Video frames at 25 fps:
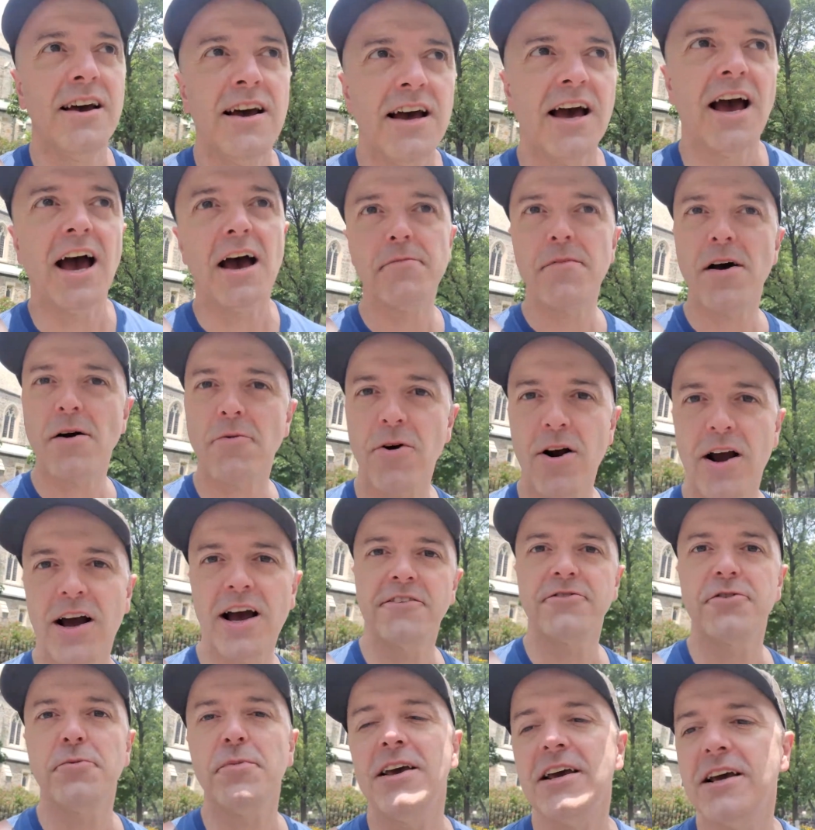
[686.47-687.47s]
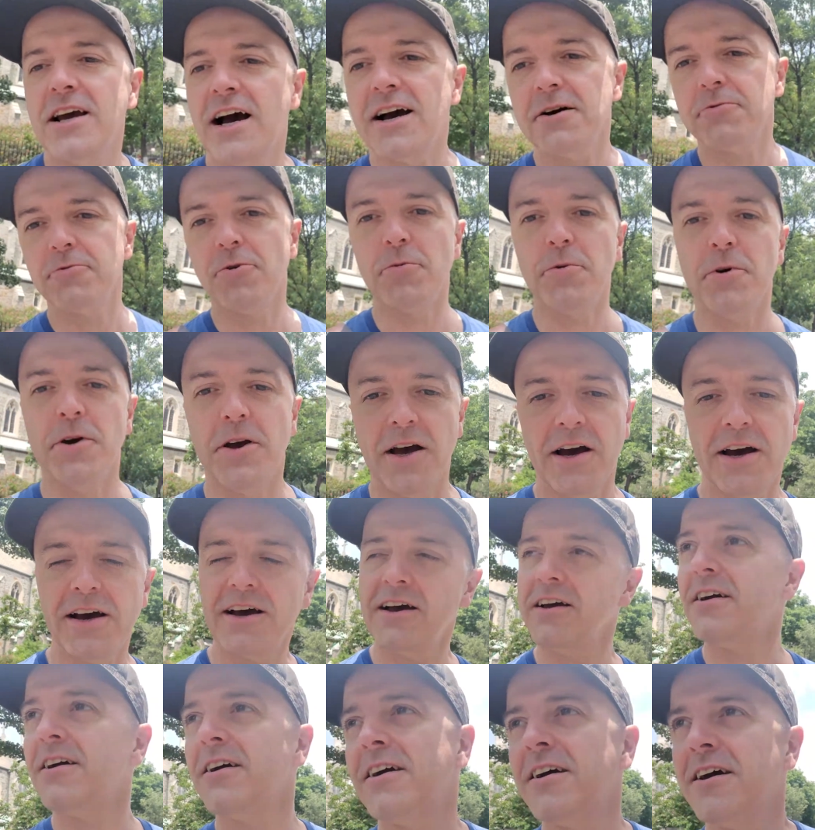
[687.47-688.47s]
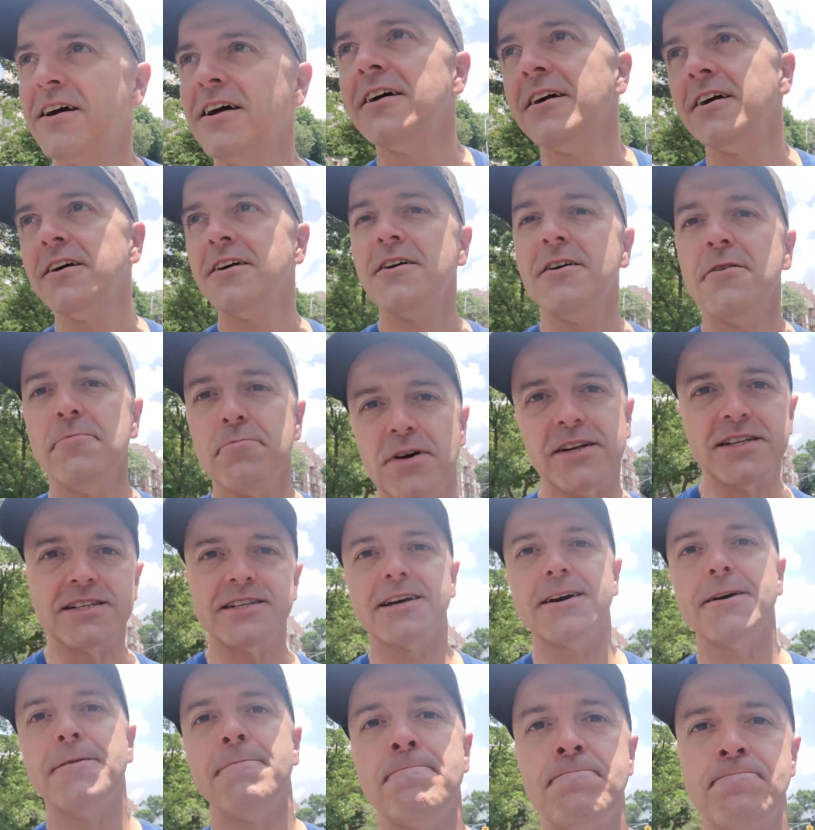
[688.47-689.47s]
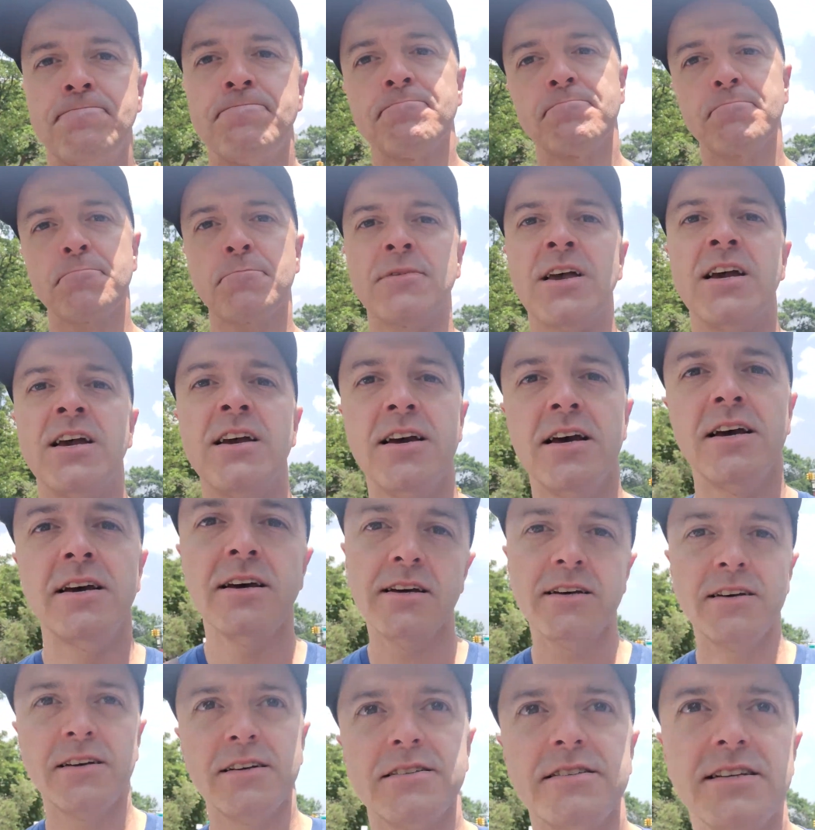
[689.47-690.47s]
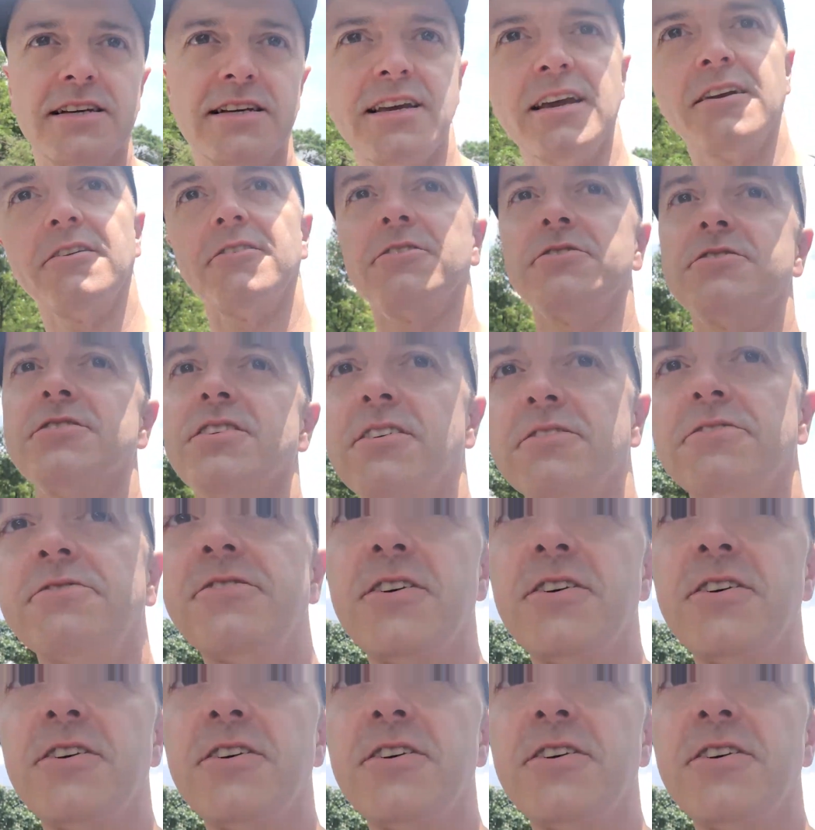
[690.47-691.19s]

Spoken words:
I'm at where I have to be. I will be. But take care of yourself.